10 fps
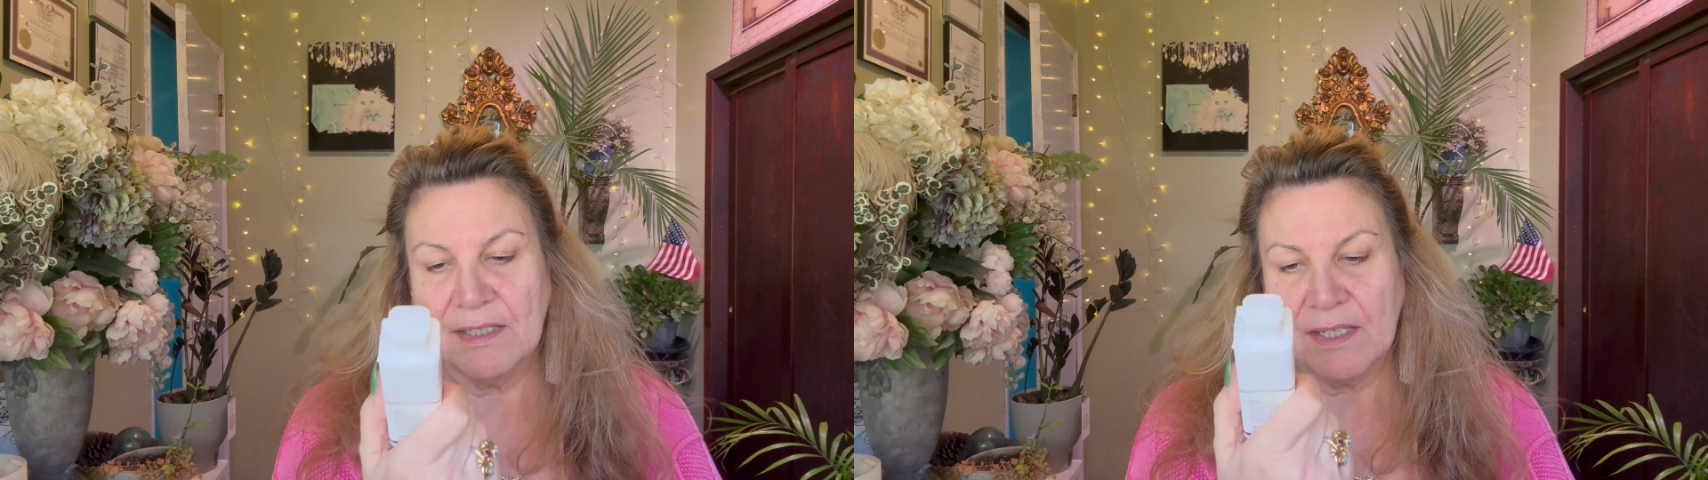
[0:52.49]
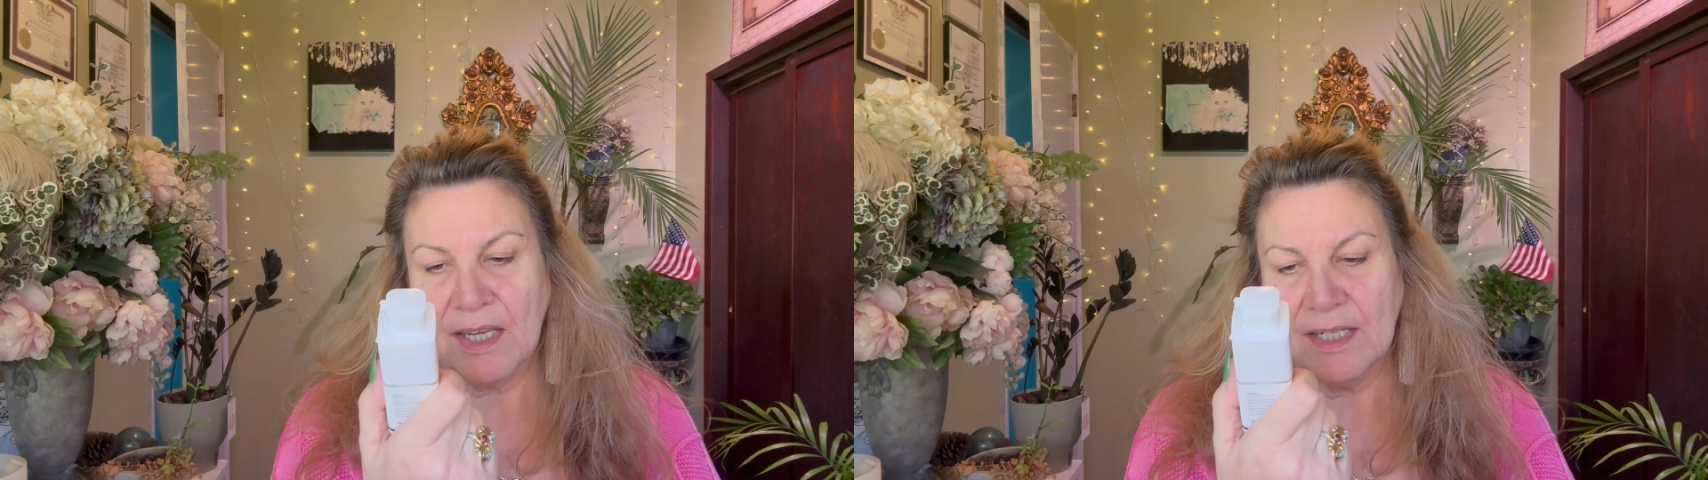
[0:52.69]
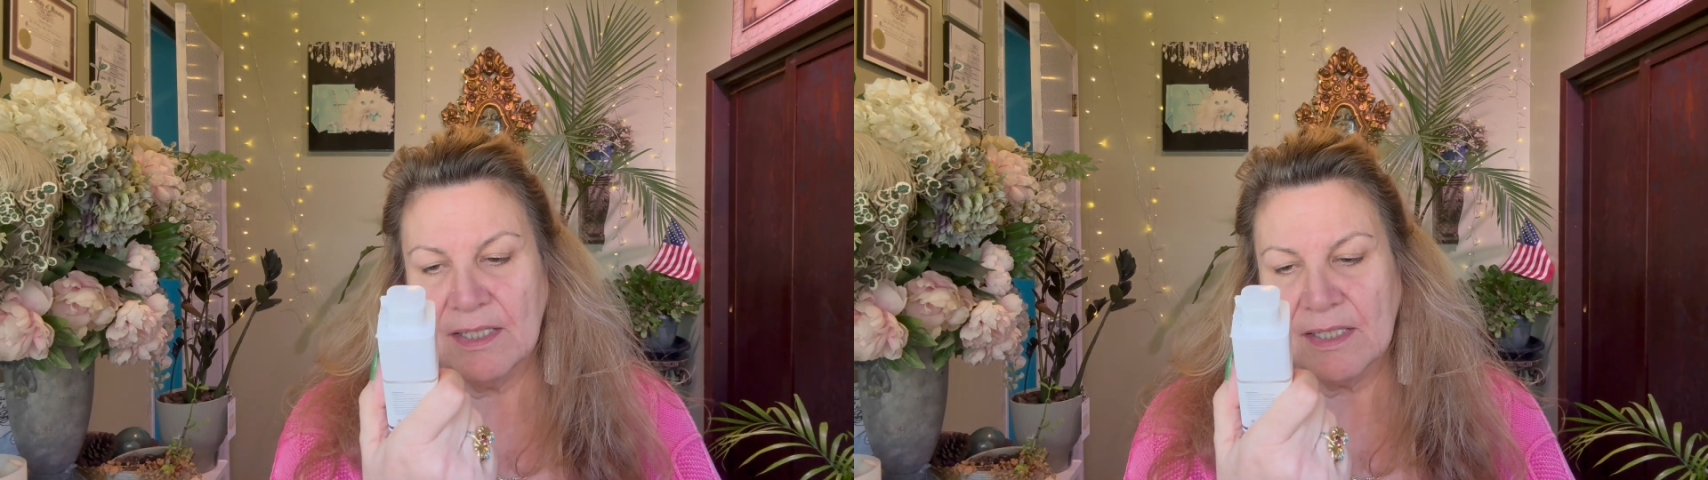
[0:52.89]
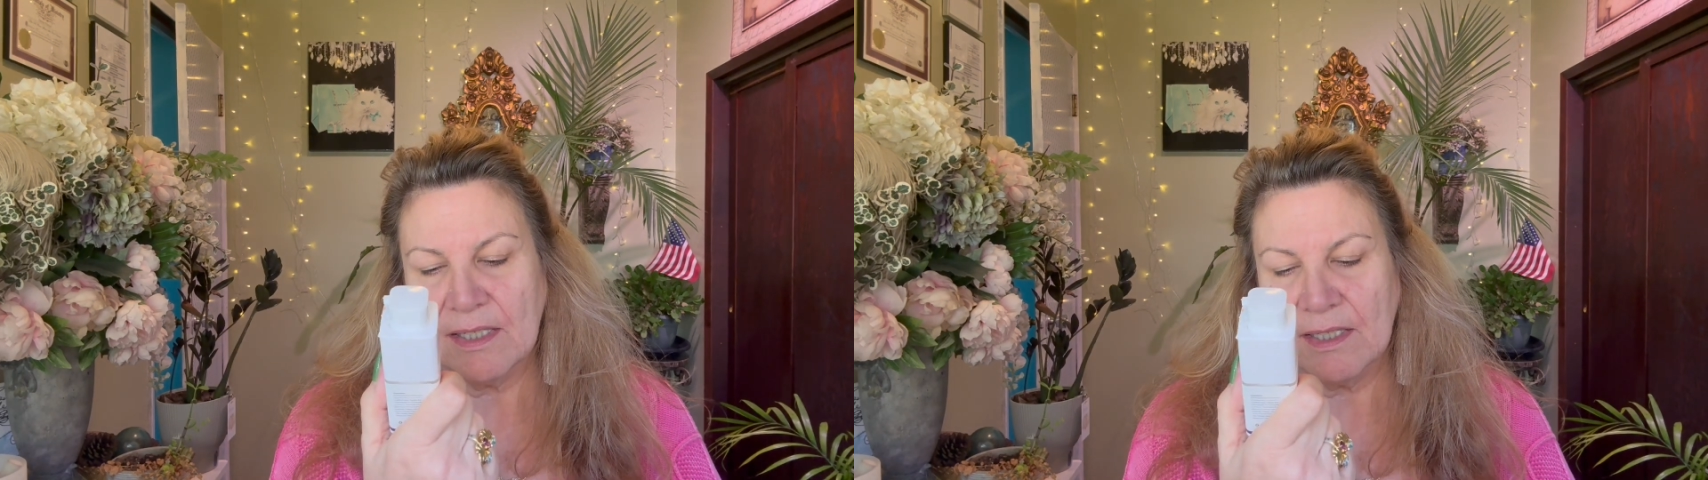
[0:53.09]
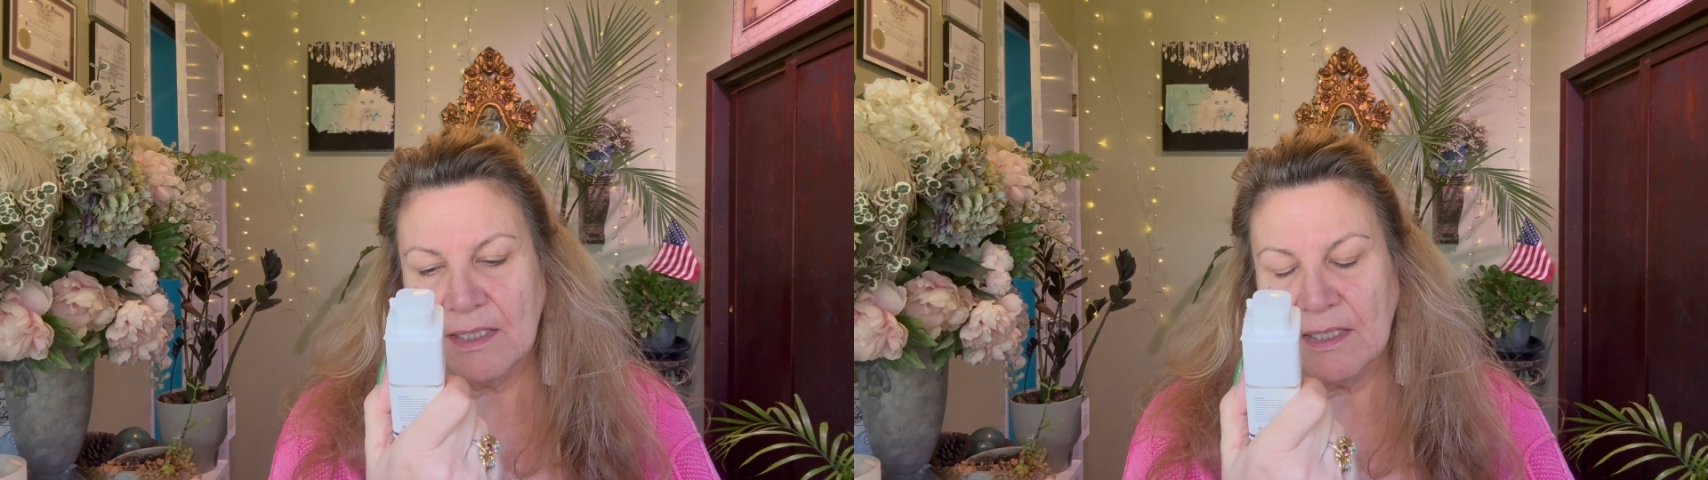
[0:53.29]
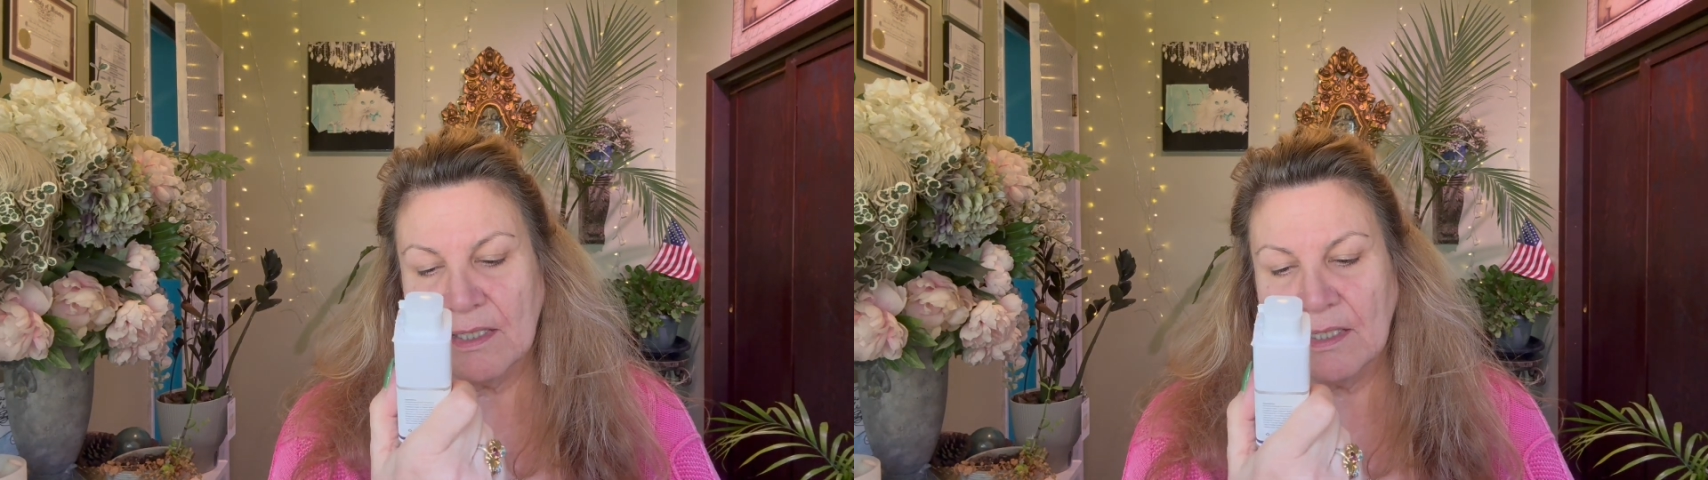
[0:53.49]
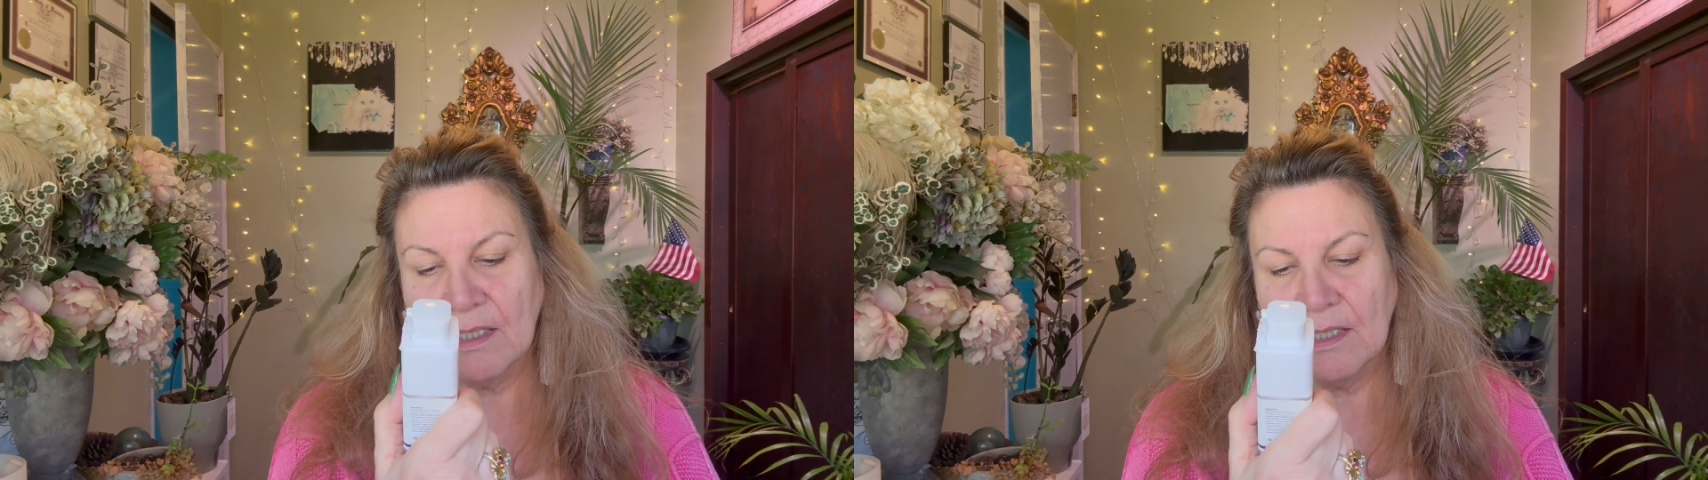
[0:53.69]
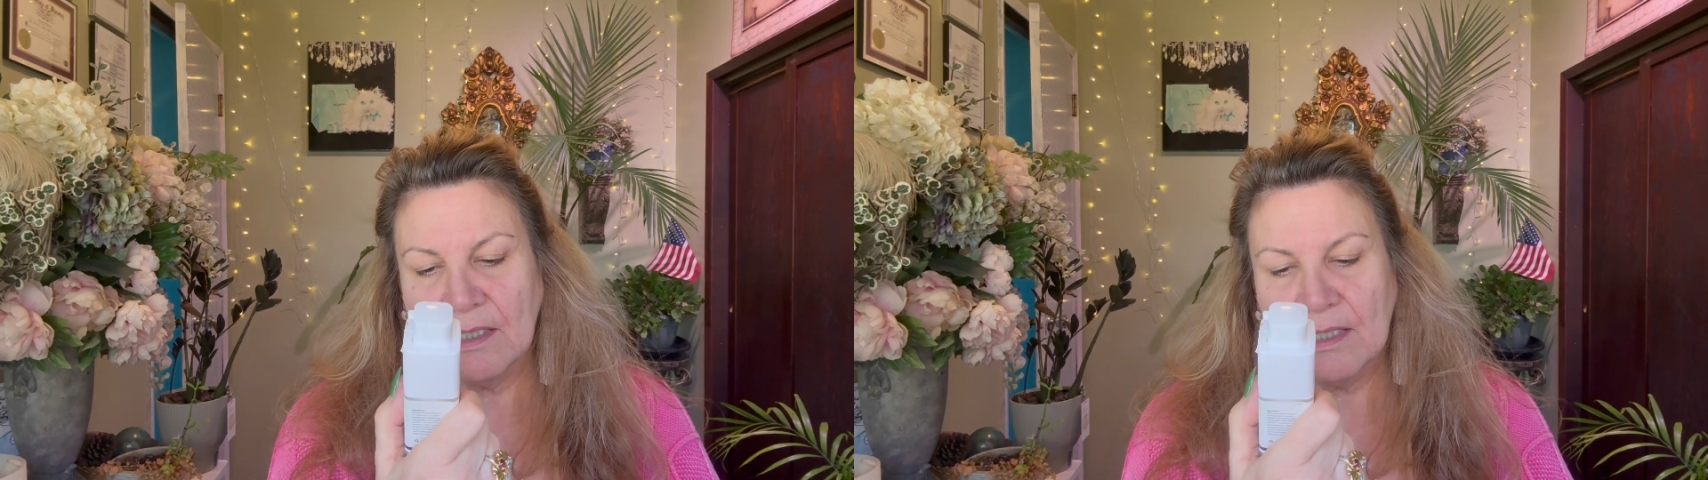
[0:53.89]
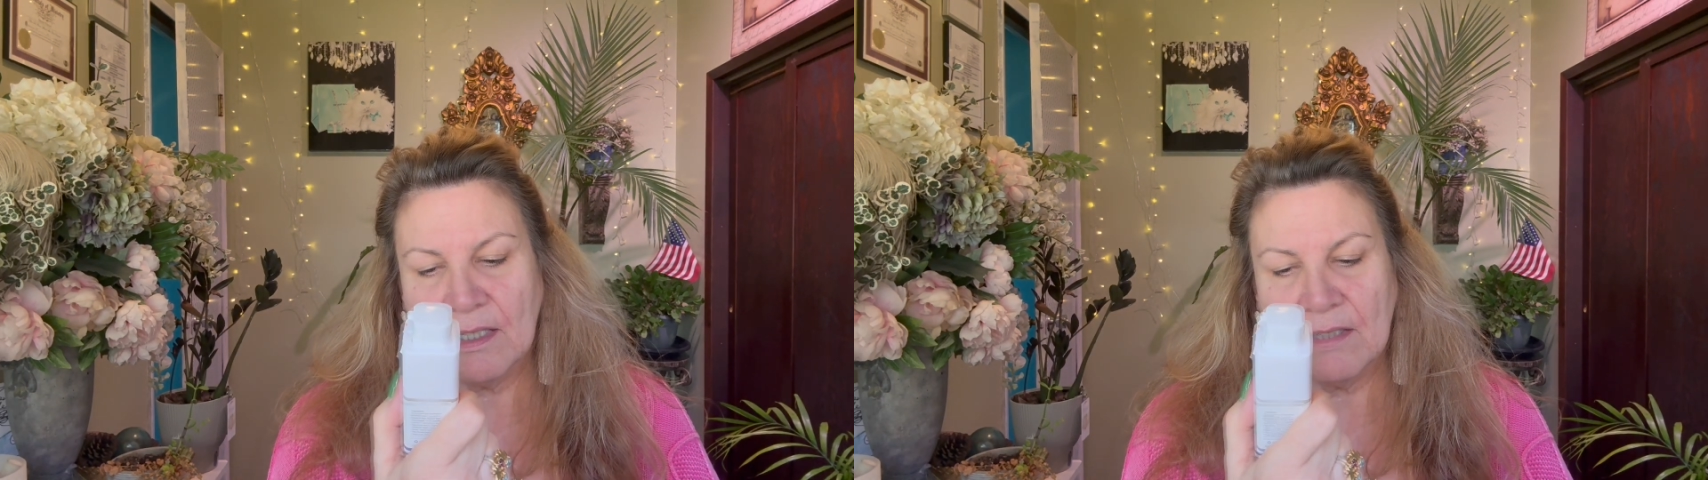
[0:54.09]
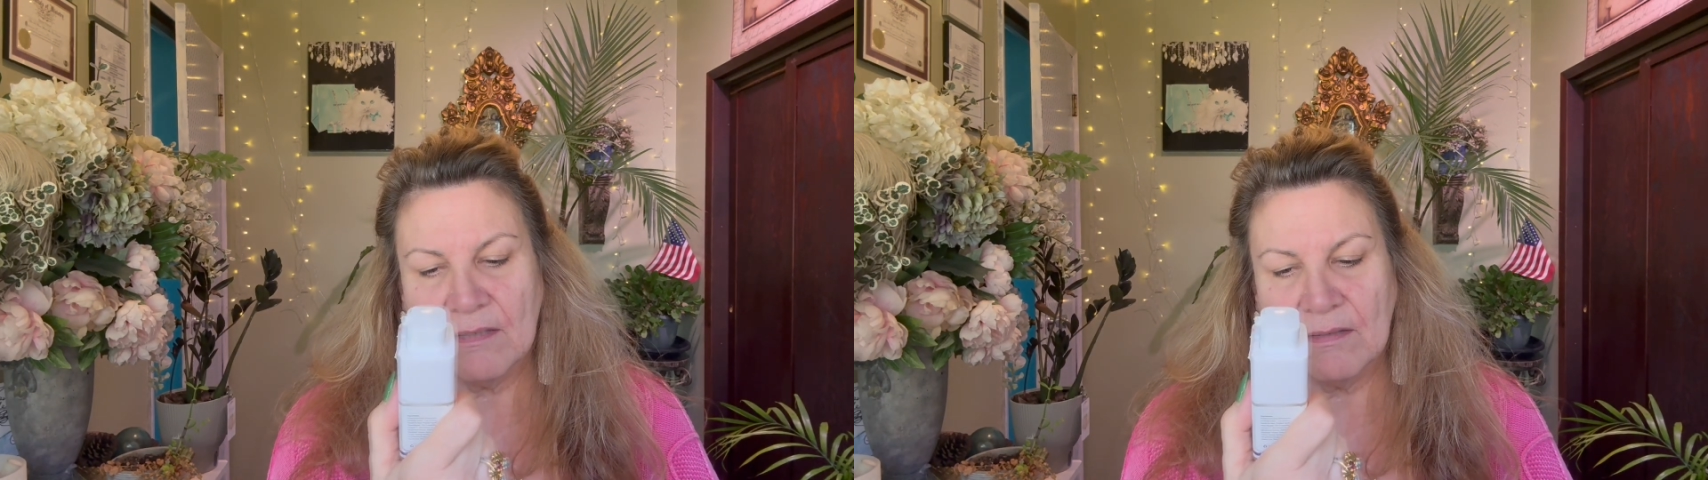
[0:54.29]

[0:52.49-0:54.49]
Science. I think it says